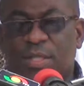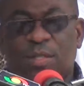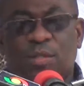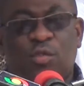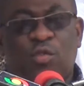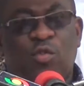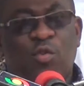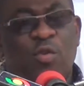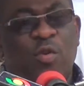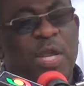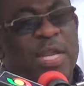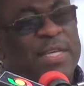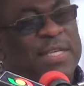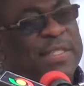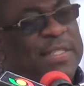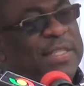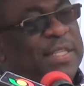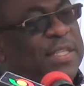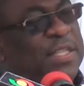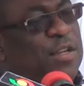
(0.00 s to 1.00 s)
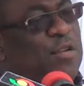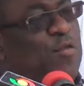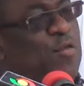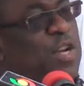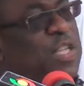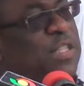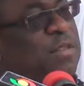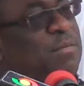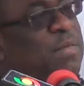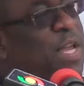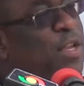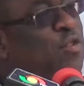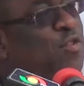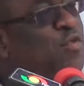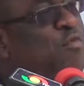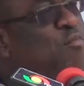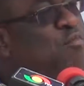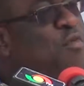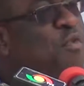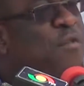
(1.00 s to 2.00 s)
So a decision was made
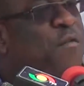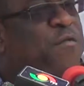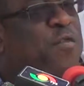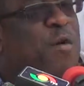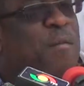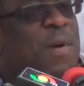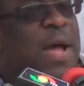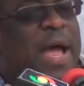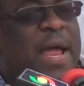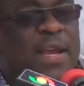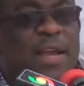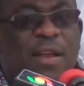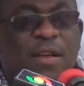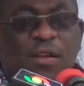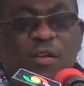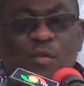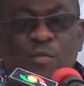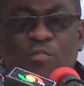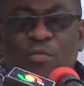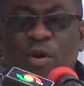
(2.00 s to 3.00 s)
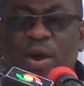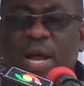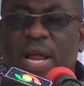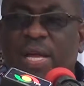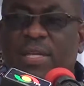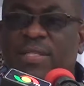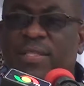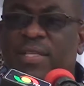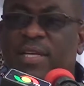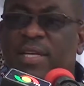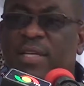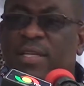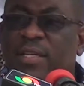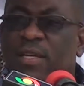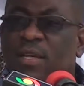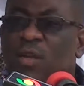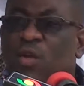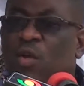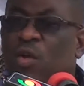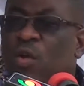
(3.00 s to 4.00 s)
to move from analog broadcasting
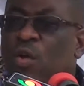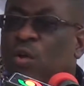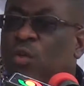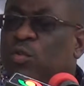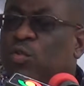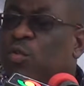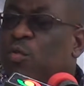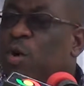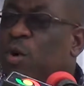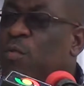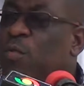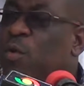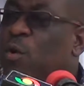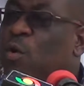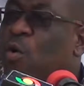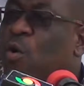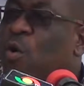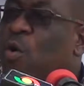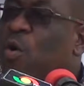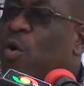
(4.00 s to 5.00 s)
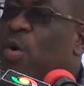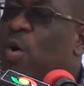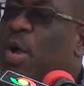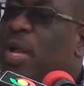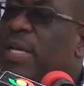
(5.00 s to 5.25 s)
to what we call